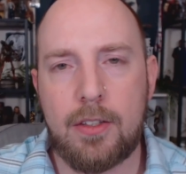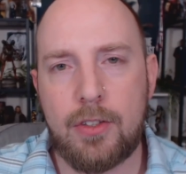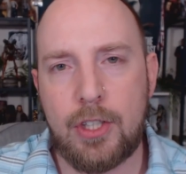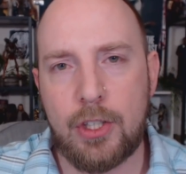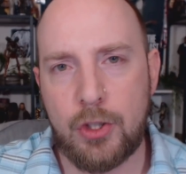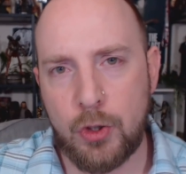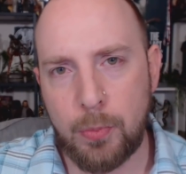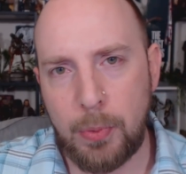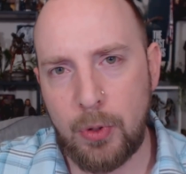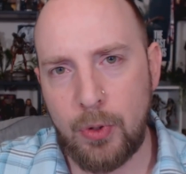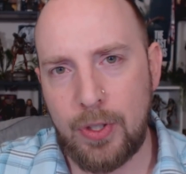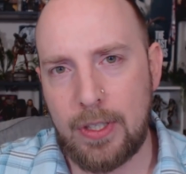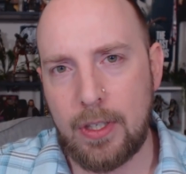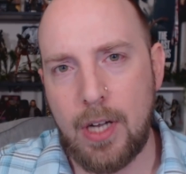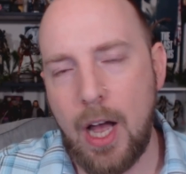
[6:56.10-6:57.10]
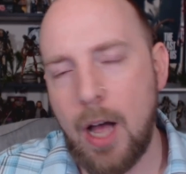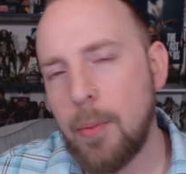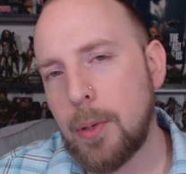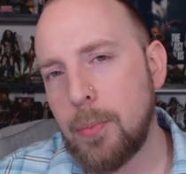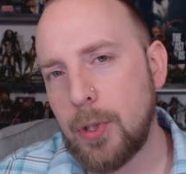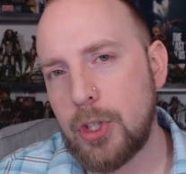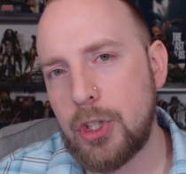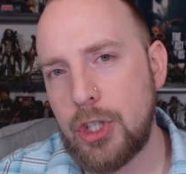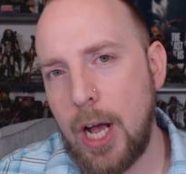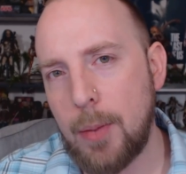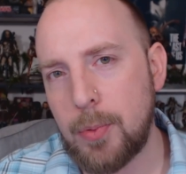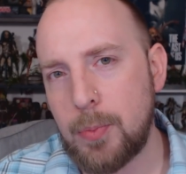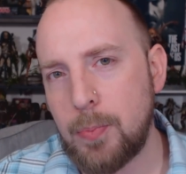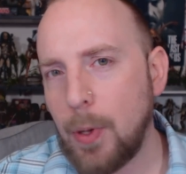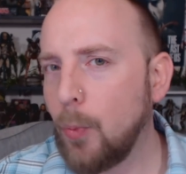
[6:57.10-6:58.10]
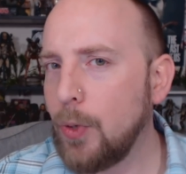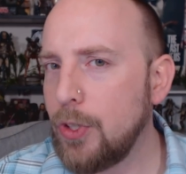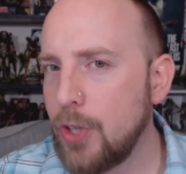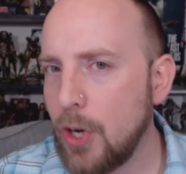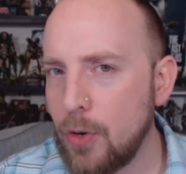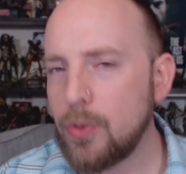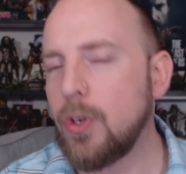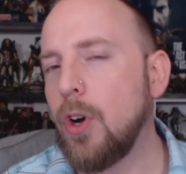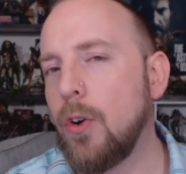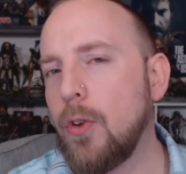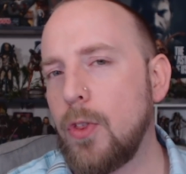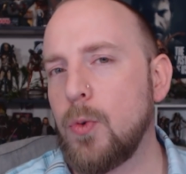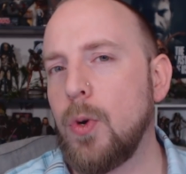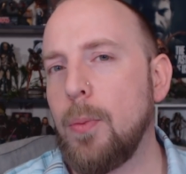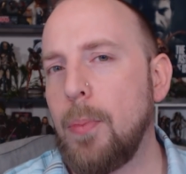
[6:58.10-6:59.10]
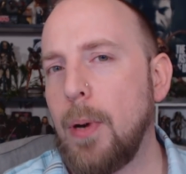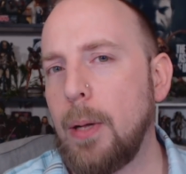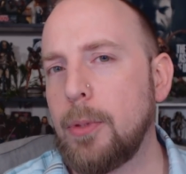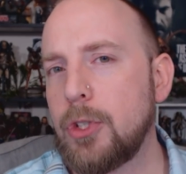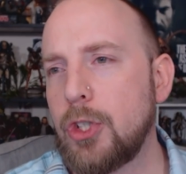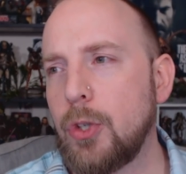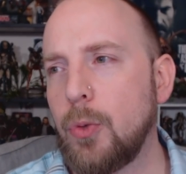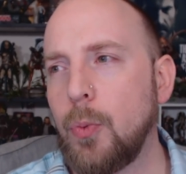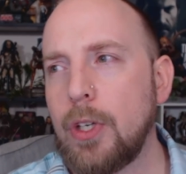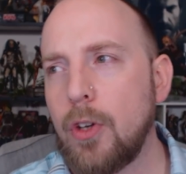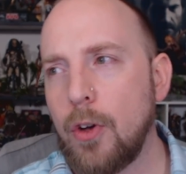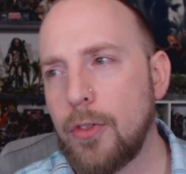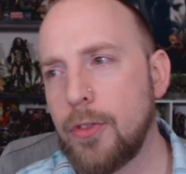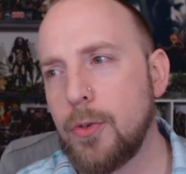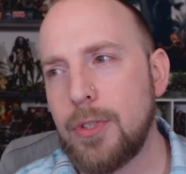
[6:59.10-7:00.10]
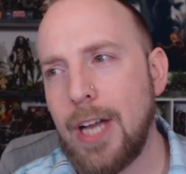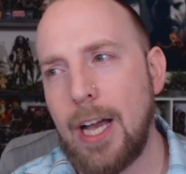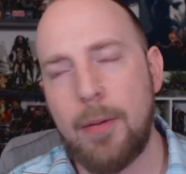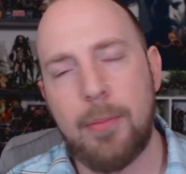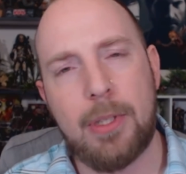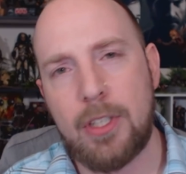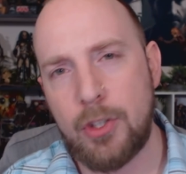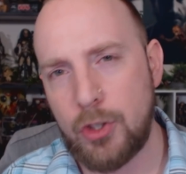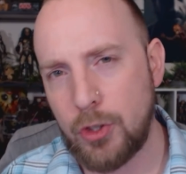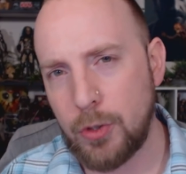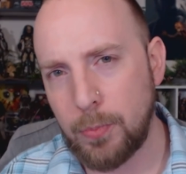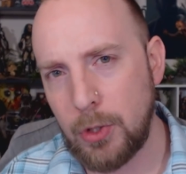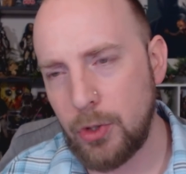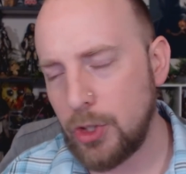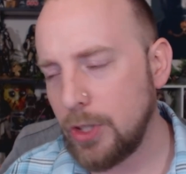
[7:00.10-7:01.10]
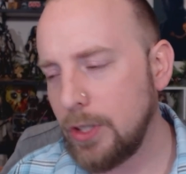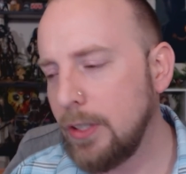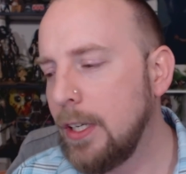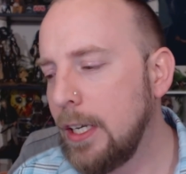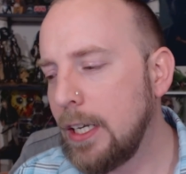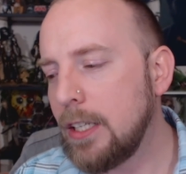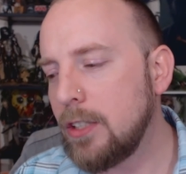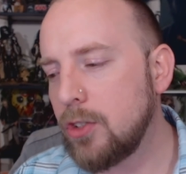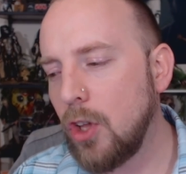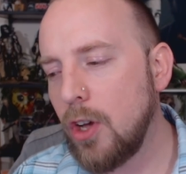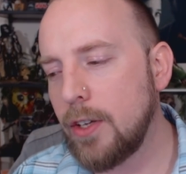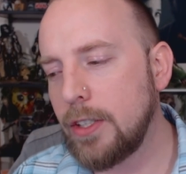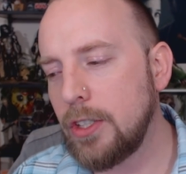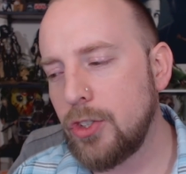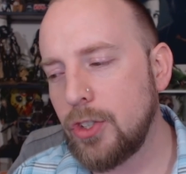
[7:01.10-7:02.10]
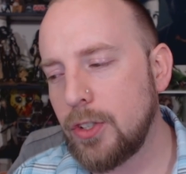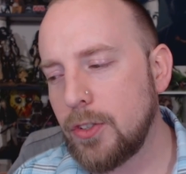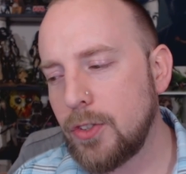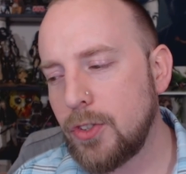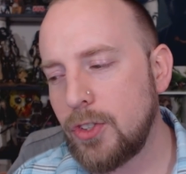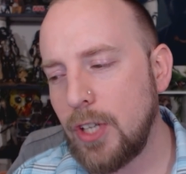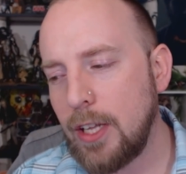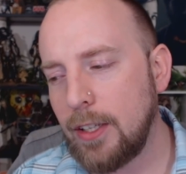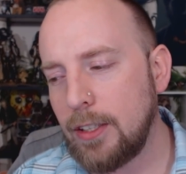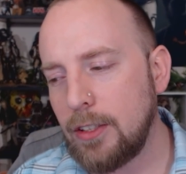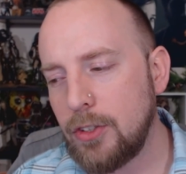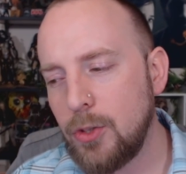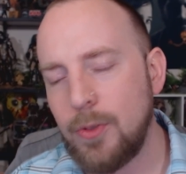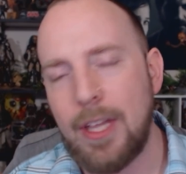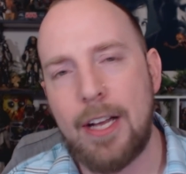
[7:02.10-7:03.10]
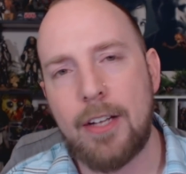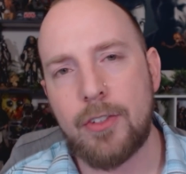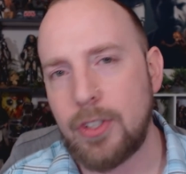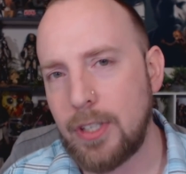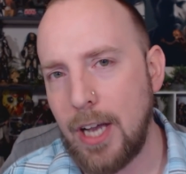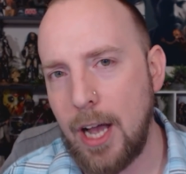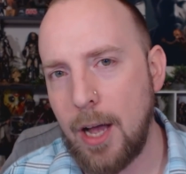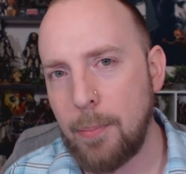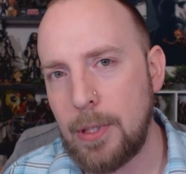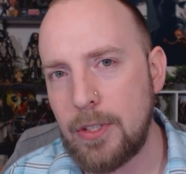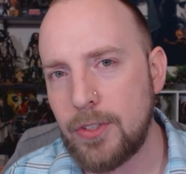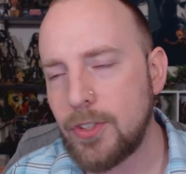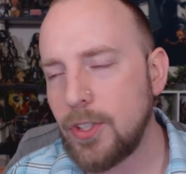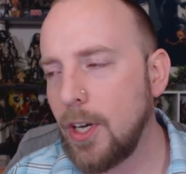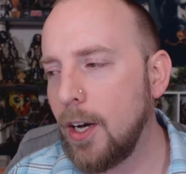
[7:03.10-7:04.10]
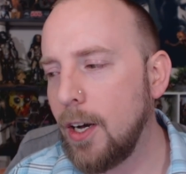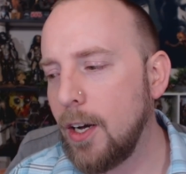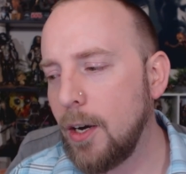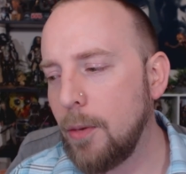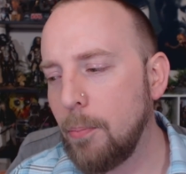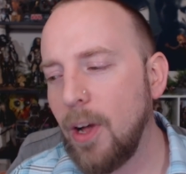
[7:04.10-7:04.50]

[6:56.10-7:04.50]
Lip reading: distributed in comic book shops, but we don't go through a publisher. We go through Diamond Distribution. As long as you're selling 2,000 copies a